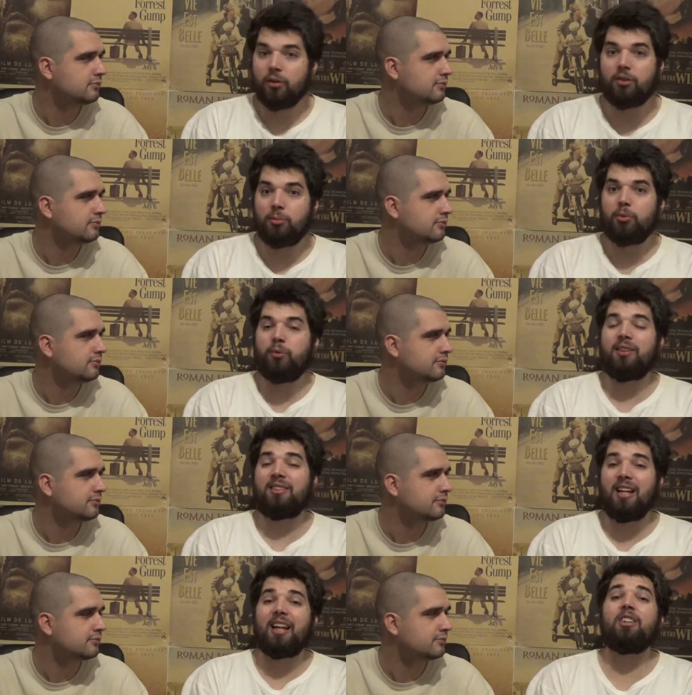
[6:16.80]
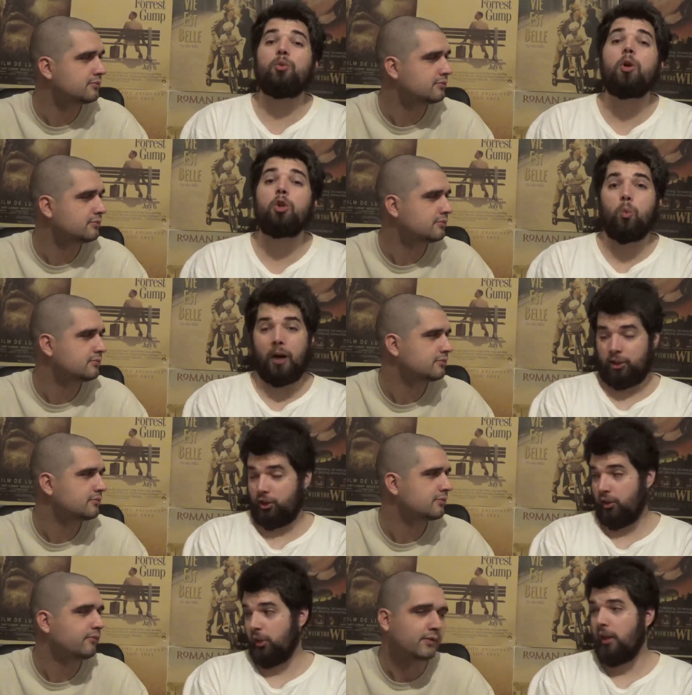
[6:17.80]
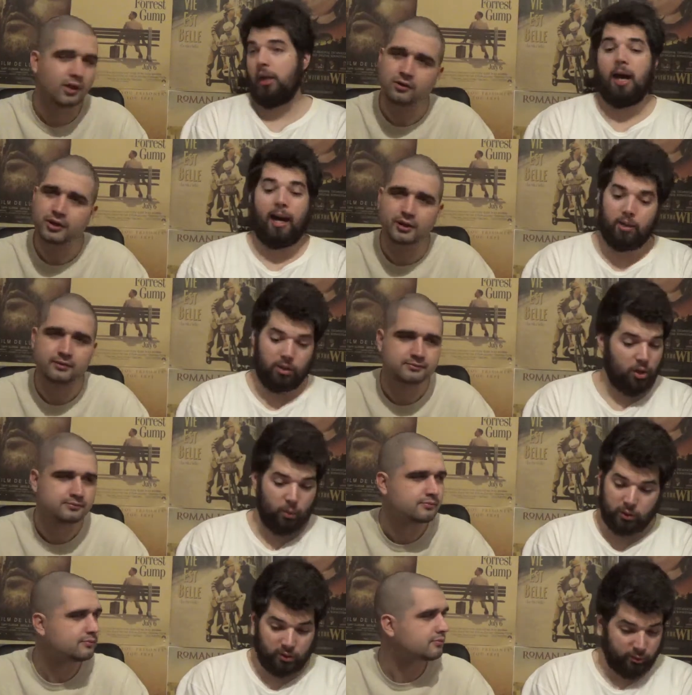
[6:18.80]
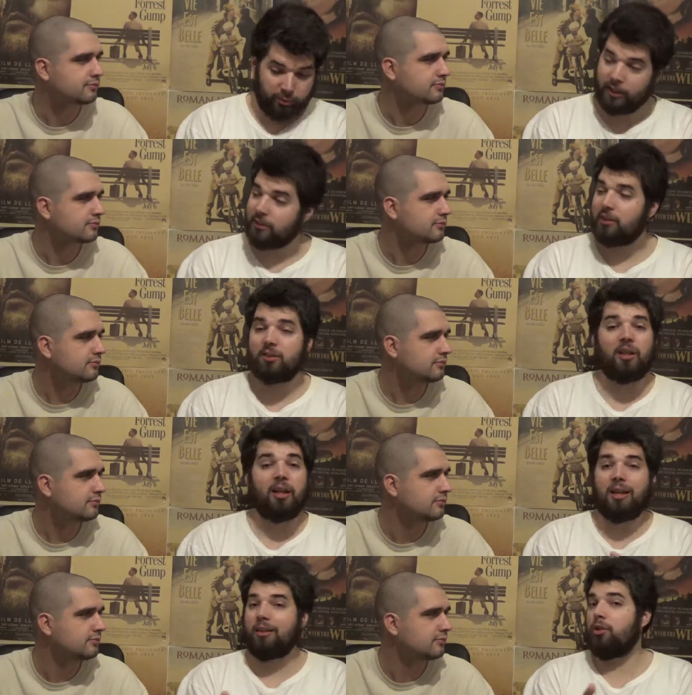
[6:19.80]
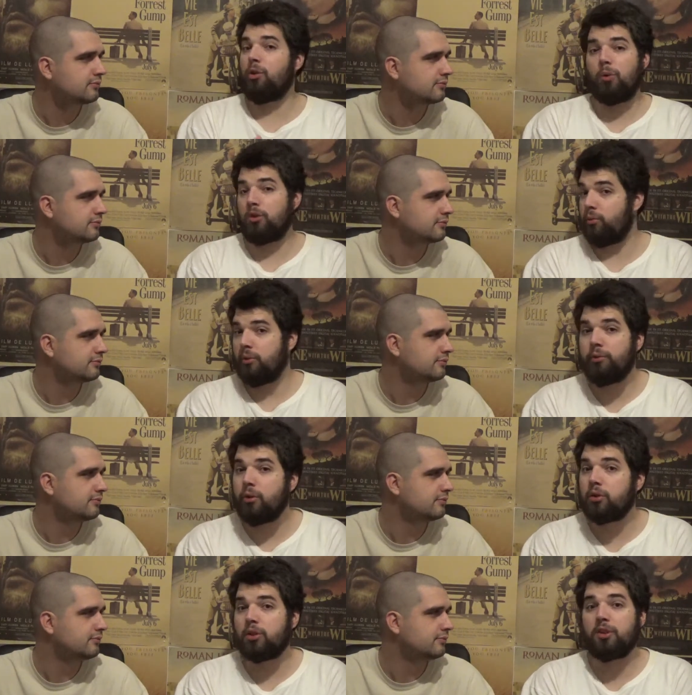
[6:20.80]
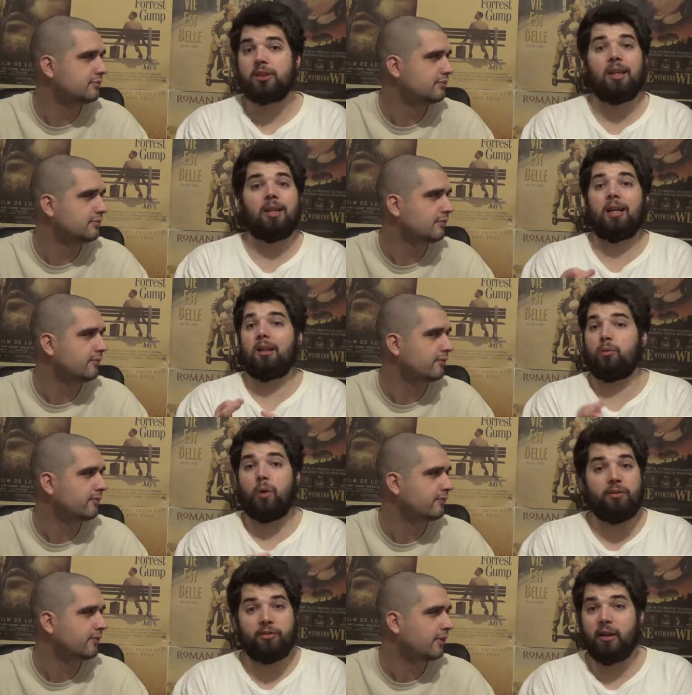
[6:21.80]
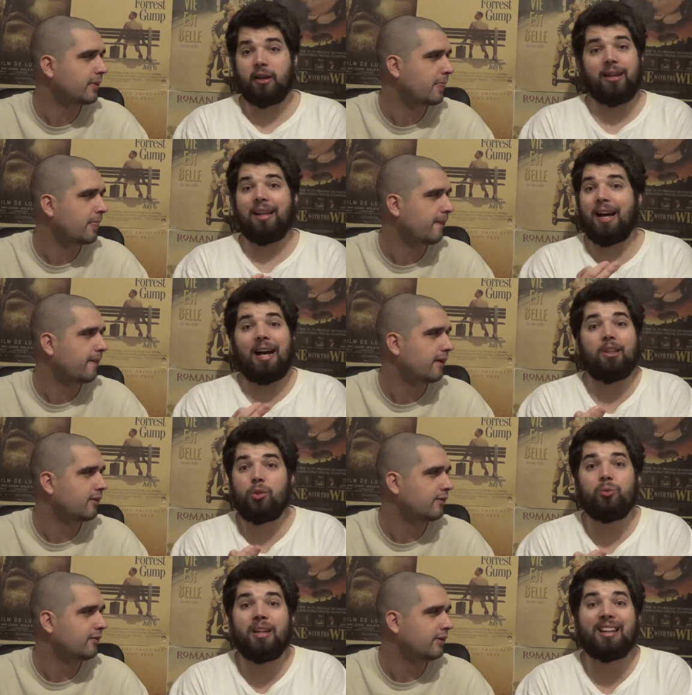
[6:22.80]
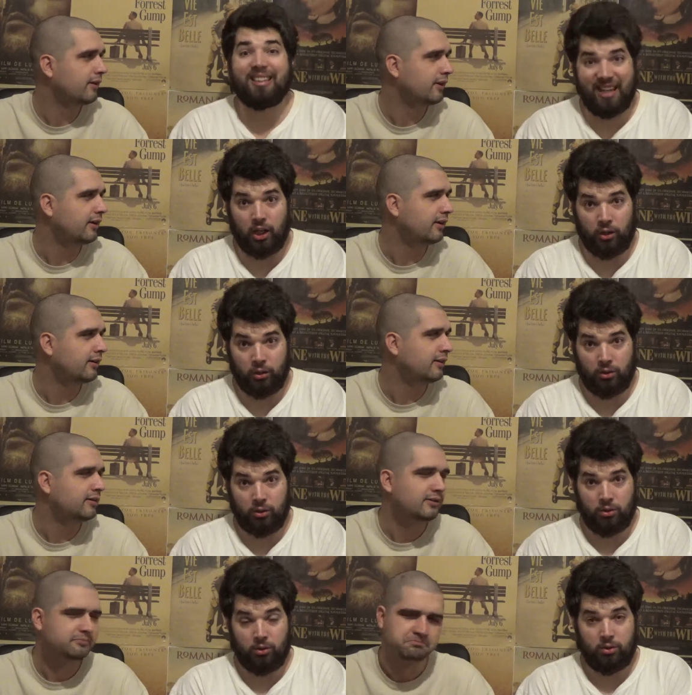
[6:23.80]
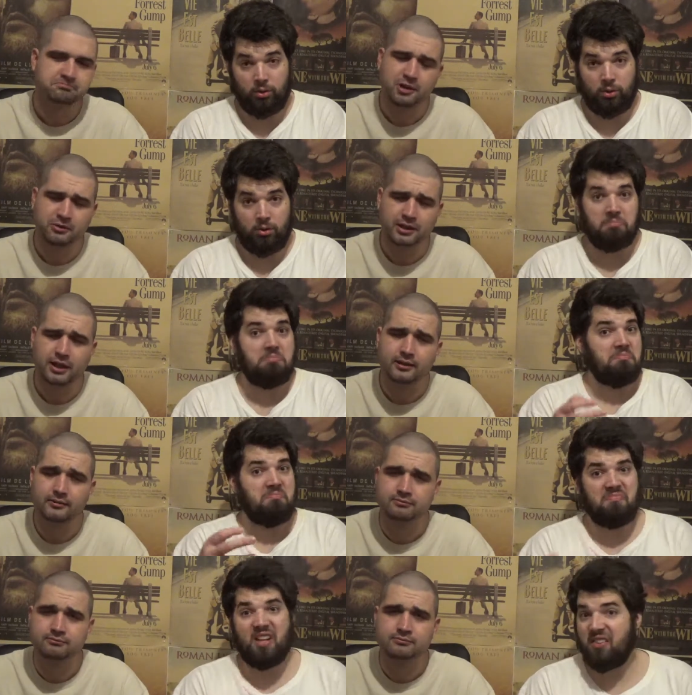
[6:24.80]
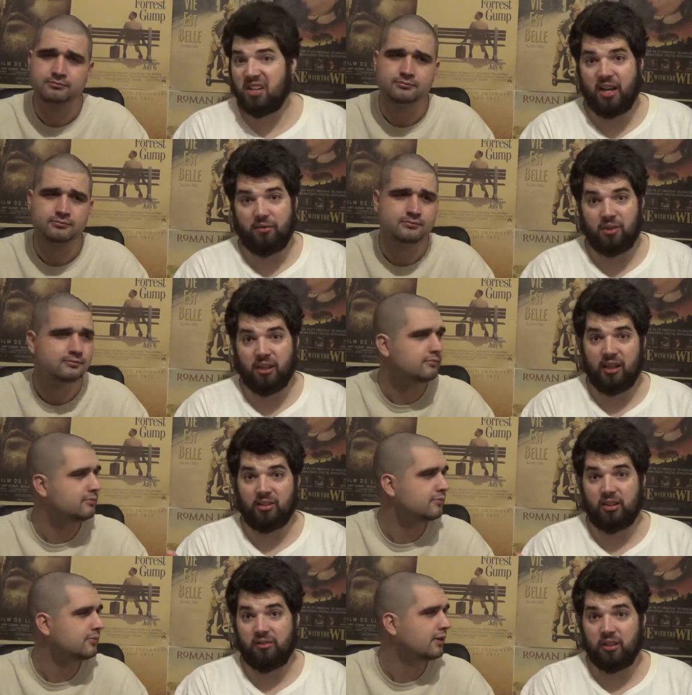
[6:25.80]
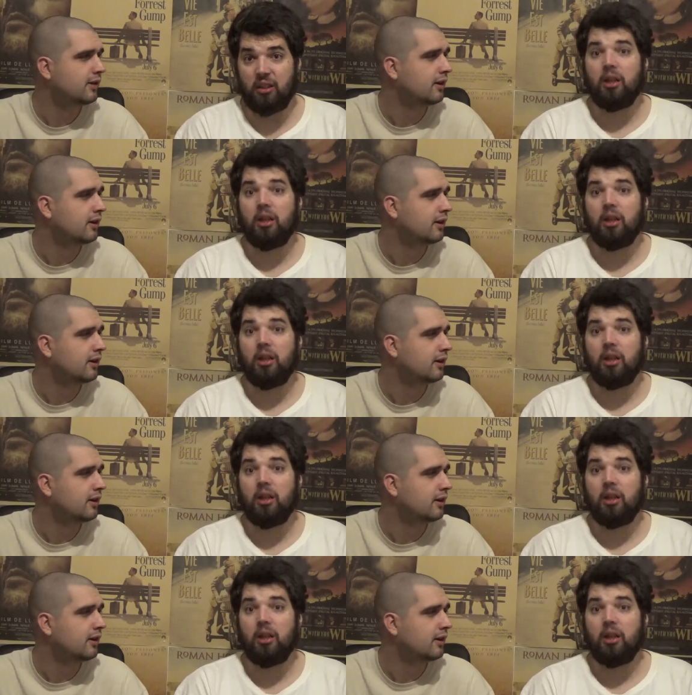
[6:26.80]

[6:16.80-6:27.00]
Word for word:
Speaker 1: of the movies that is worth watching. Okay. I don't know what the critics are saying, I don't know what the reviewers are saying, and quite frankly, I do not care. Okay. Never care for that kind of stuff.